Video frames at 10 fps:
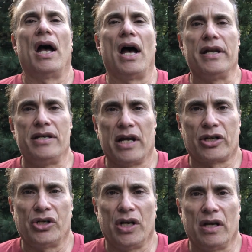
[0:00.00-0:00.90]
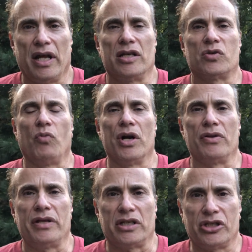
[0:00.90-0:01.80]
addiction is where
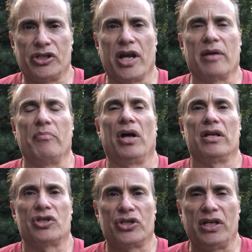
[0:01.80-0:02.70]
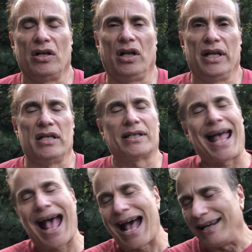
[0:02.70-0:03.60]
the stigma still is
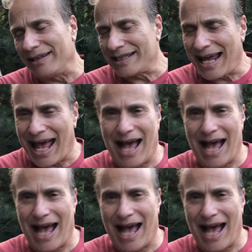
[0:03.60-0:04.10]
at its